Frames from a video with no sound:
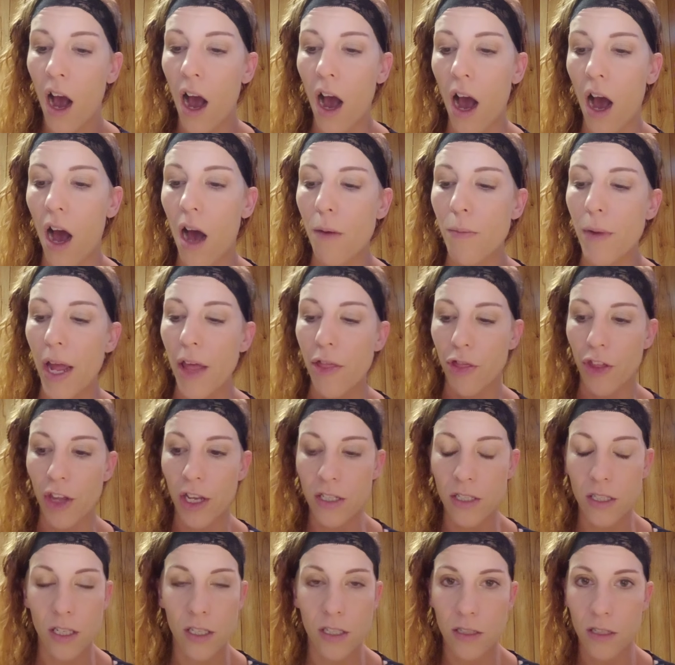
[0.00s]
And
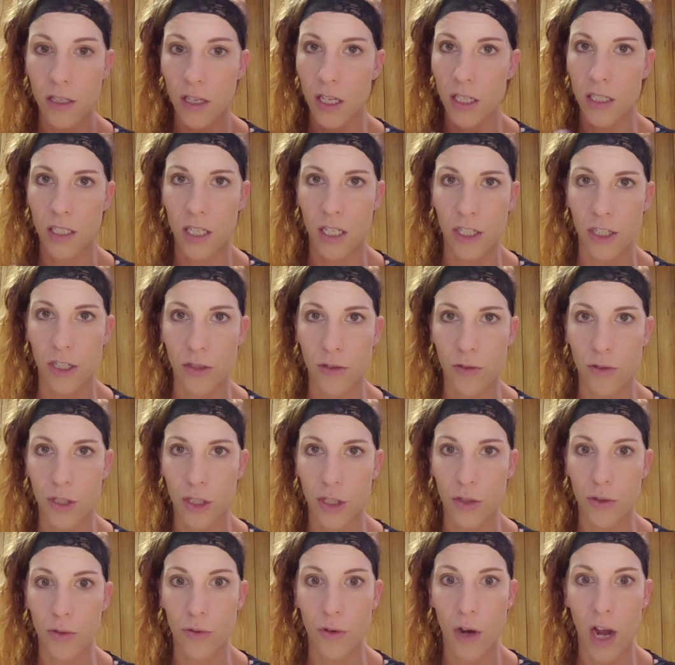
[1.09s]
things continued
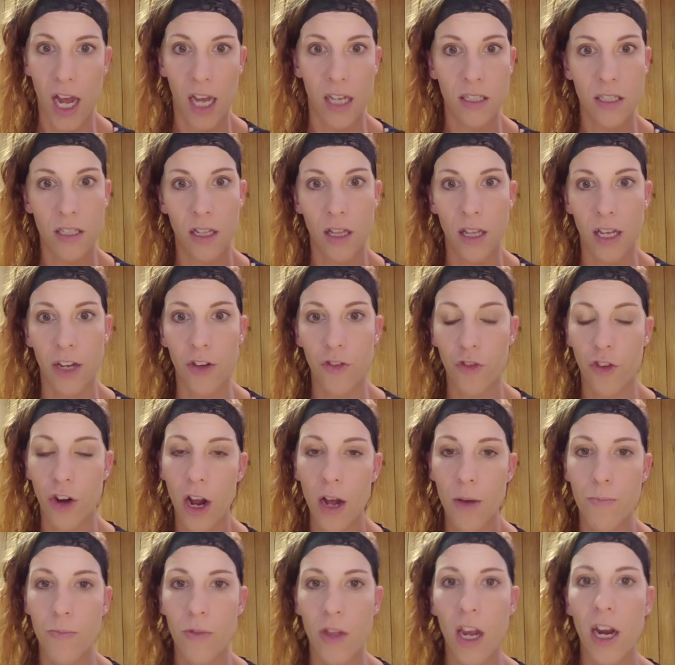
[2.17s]
to escalate
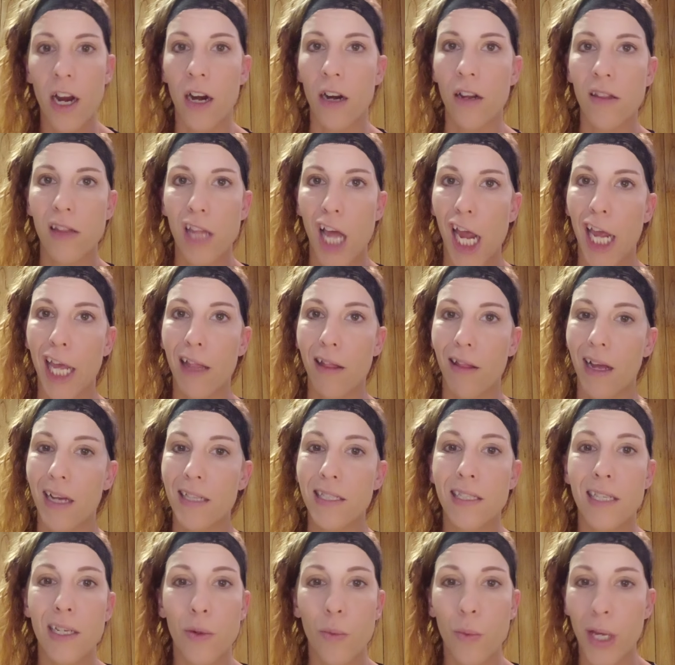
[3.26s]
from there. Like
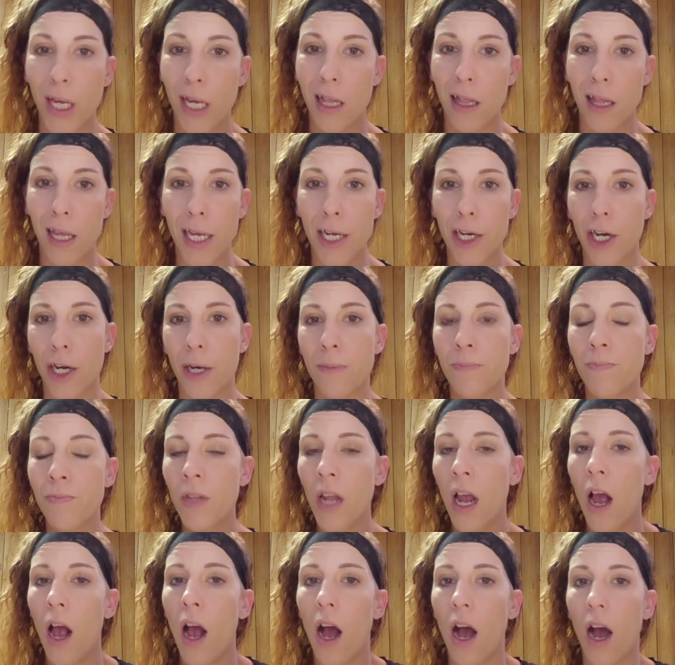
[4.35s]
less than a week later,
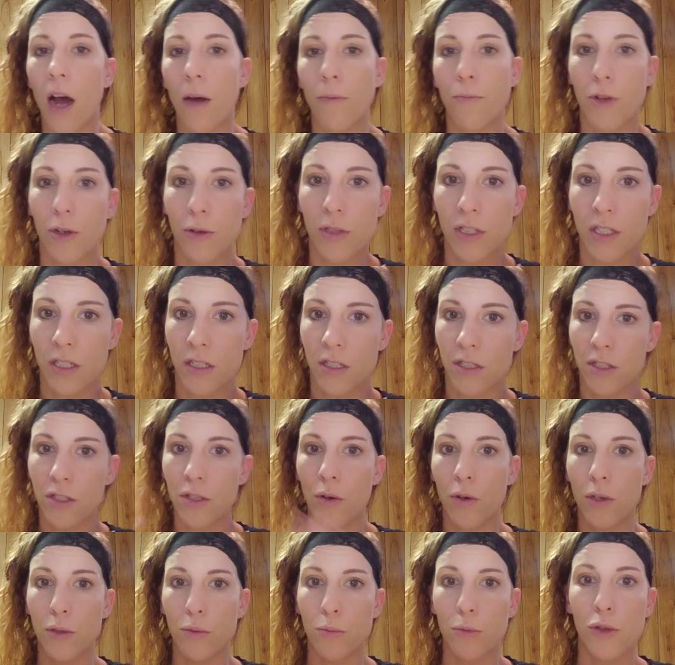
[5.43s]
there was still
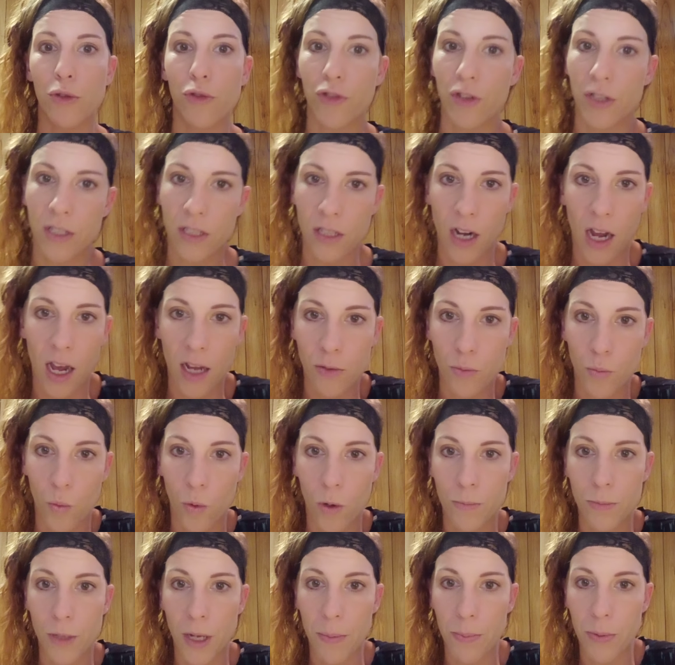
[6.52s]
snow on the roof because it hadn't
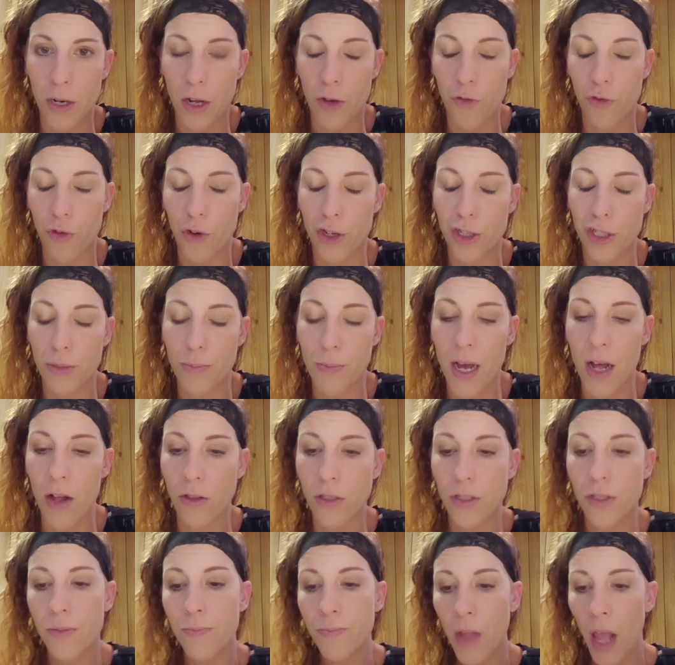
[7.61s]
warmed up enough for it to
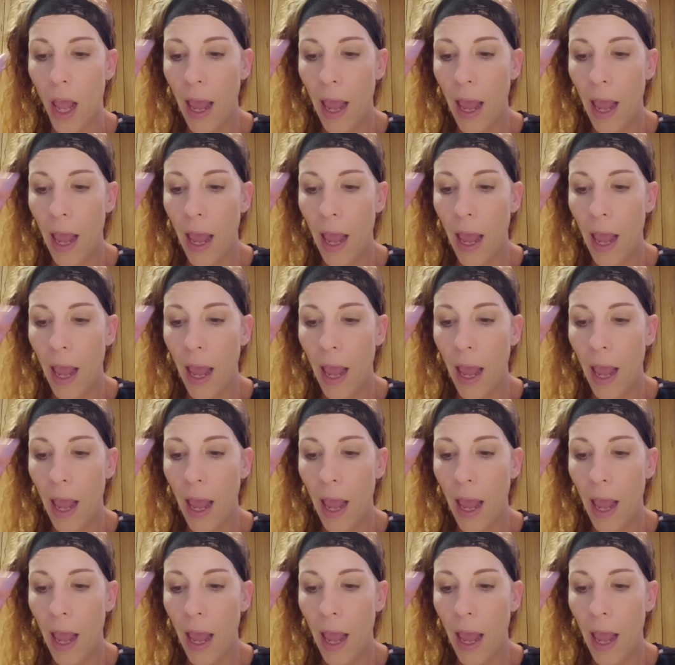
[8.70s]
melt.